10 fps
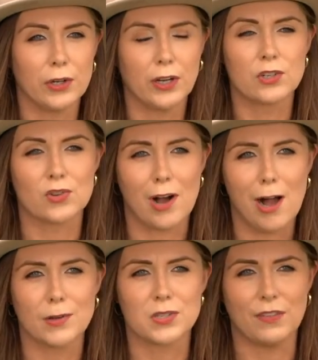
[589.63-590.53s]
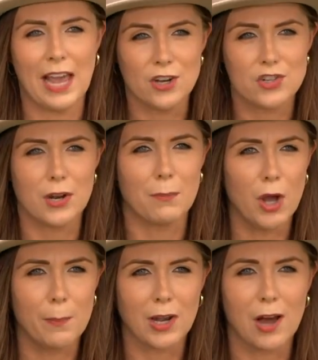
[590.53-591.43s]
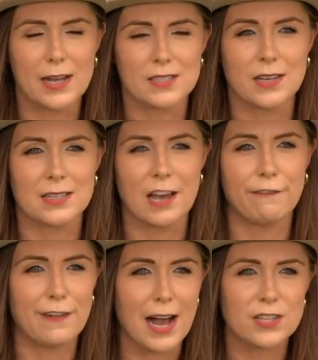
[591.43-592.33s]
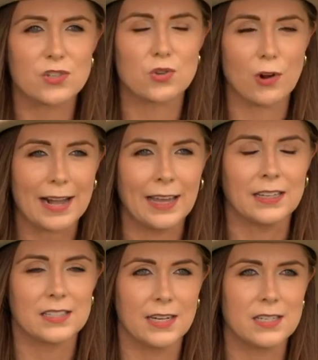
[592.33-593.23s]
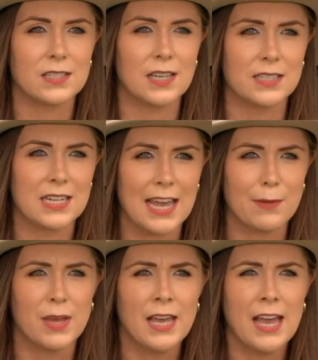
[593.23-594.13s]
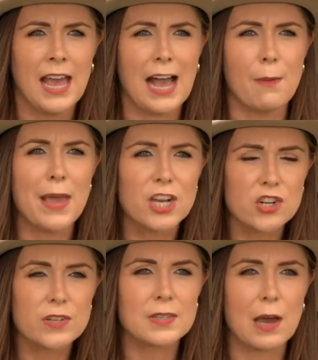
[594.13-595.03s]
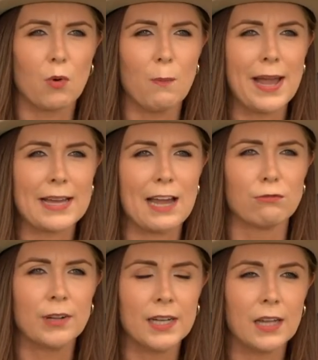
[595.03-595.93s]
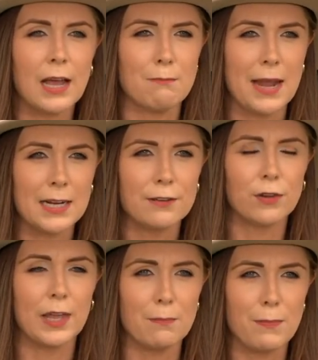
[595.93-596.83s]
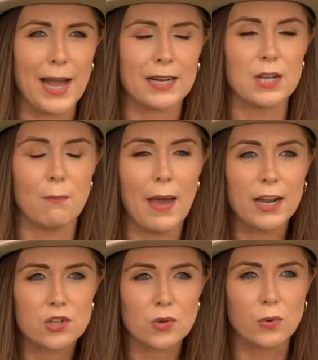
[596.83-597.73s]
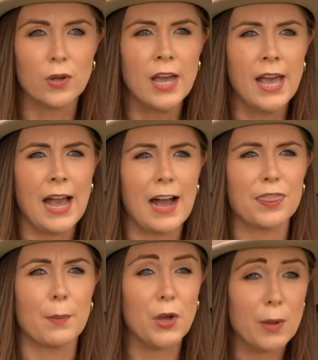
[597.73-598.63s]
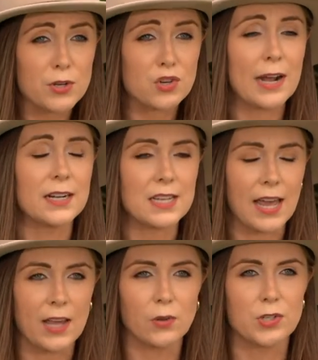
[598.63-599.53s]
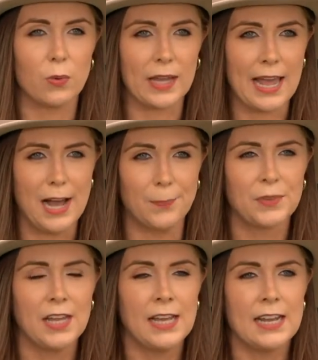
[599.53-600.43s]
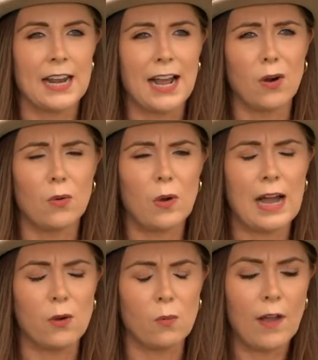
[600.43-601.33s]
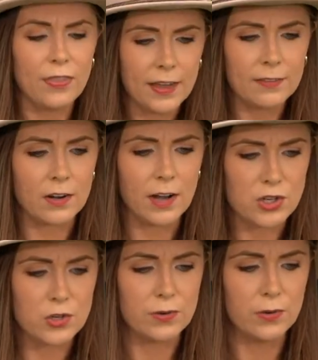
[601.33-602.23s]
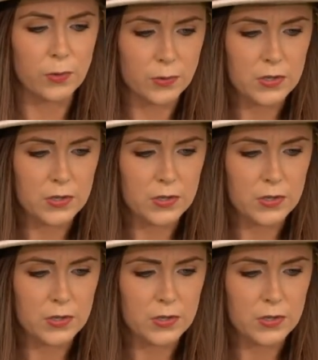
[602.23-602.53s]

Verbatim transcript: trials of engine immobilisers, a fast tracking sentencing team, uh, measures that will make a real and meaningful impact to make sure uh, the perpetrators are held to account. Now, uh, one thing that I should also